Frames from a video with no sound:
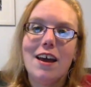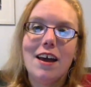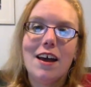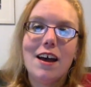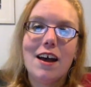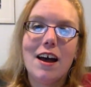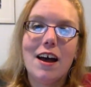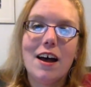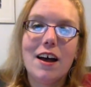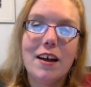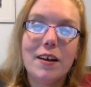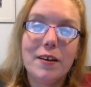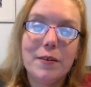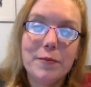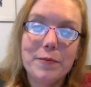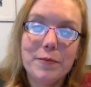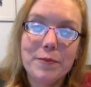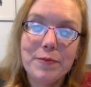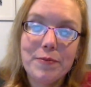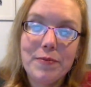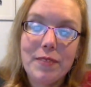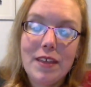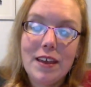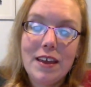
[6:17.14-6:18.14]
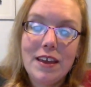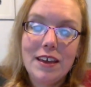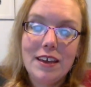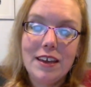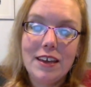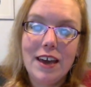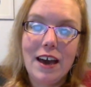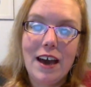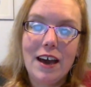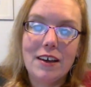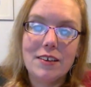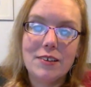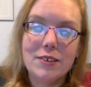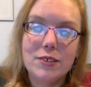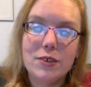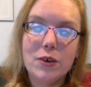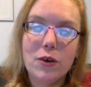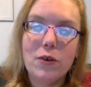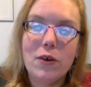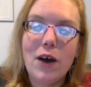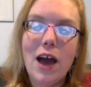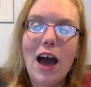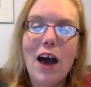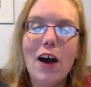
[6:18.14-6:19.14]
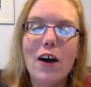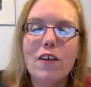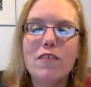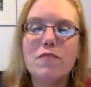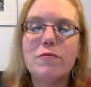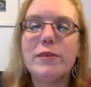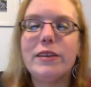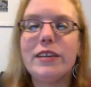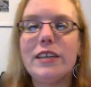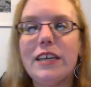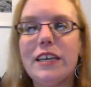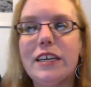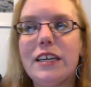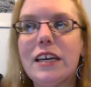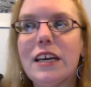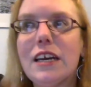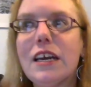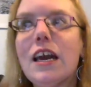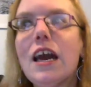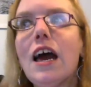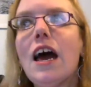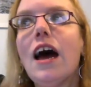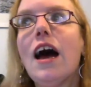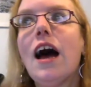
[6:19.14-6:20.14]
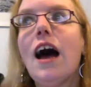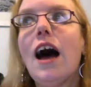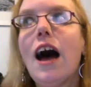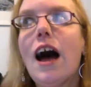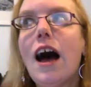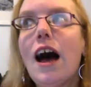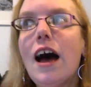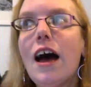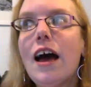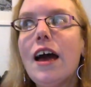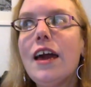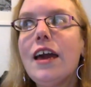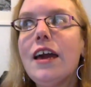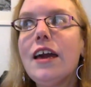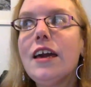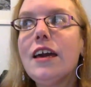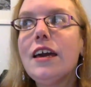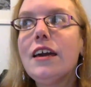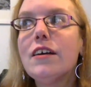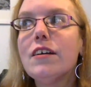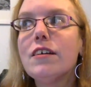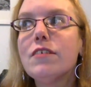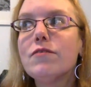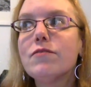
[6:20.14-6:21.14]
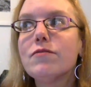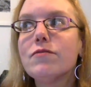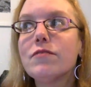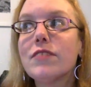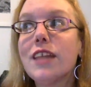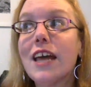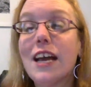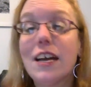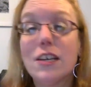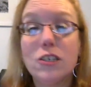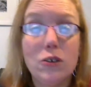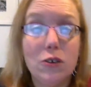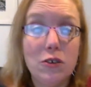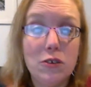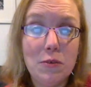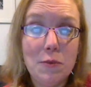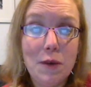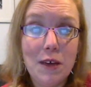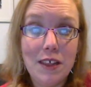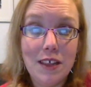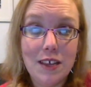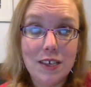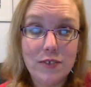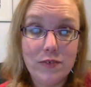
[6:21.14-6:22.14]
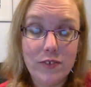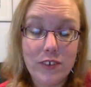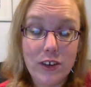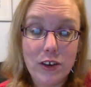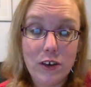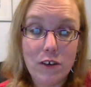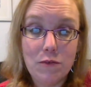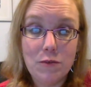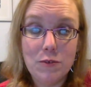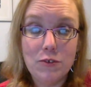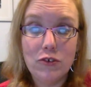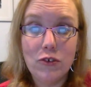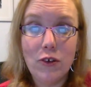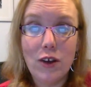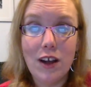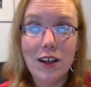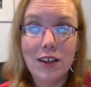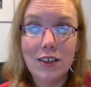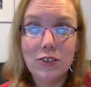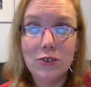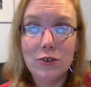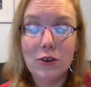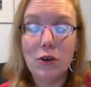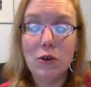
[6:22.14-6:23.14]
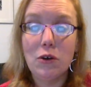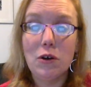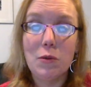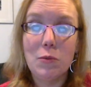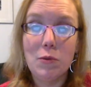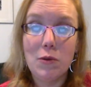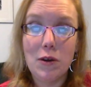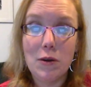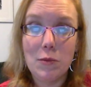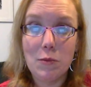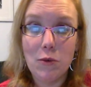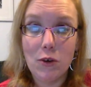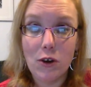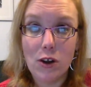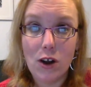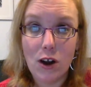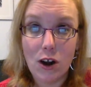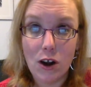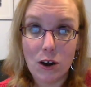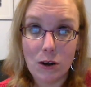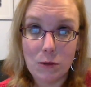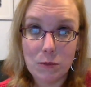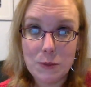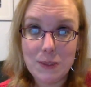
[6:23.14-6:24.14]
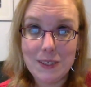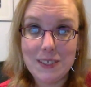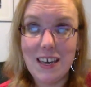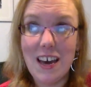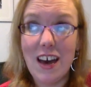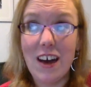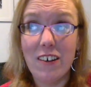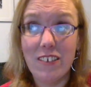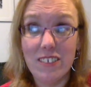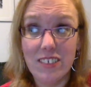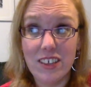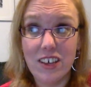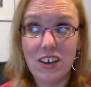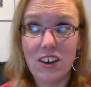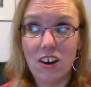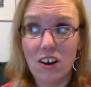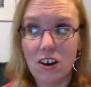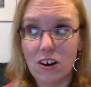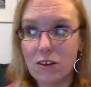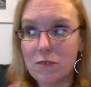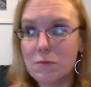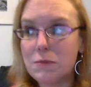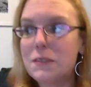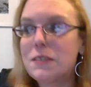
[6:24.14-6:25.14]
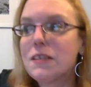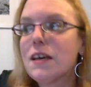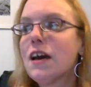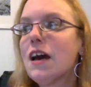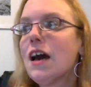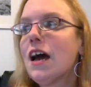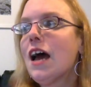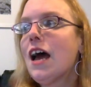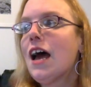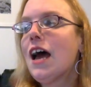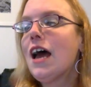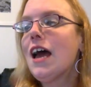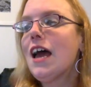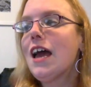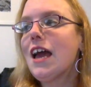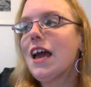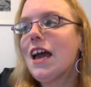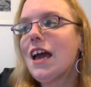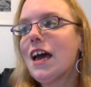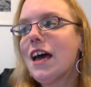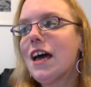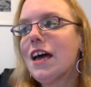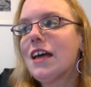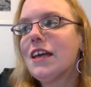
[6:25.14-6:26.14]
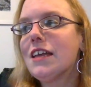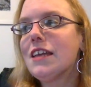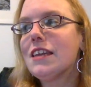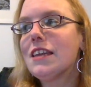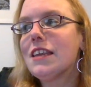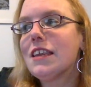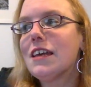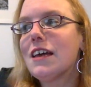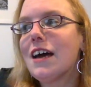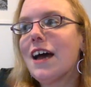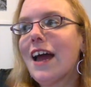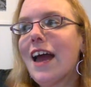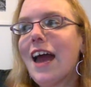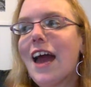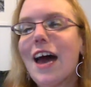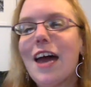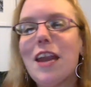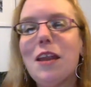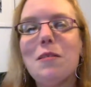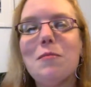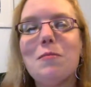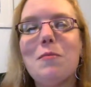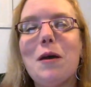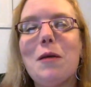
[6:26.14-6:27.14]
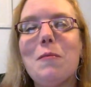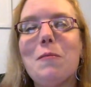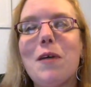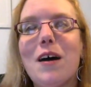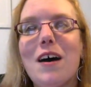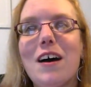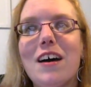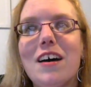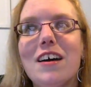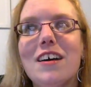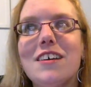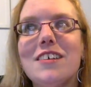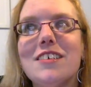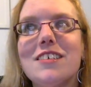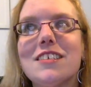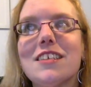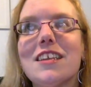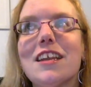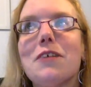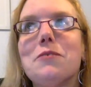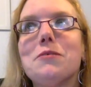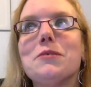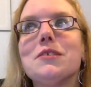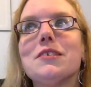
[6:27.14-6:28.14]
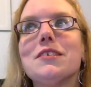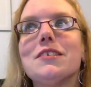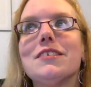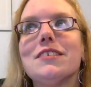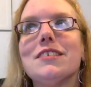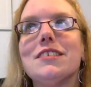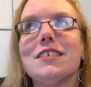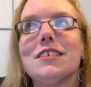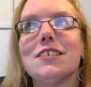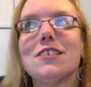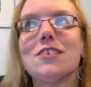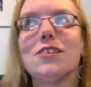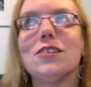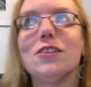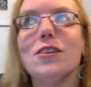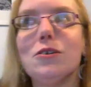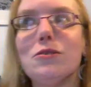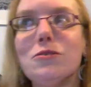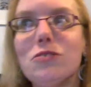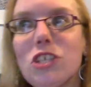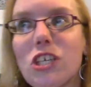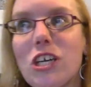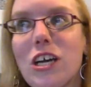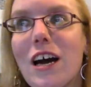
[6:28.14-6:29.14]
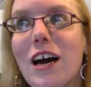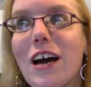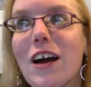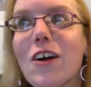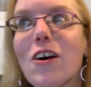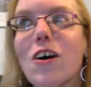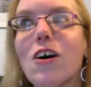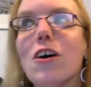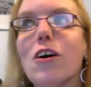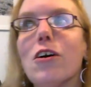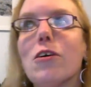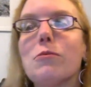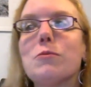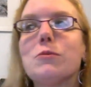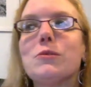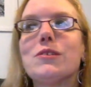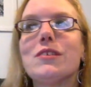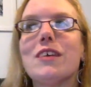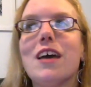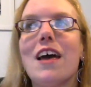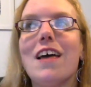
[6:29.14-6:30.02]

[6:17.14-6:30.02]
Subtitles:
So how I've been eating, like I told you in my last video, I've been trying to incorporate more carbs, healthy carbs. And I had in my mind that I was going to stick to low GI carbs.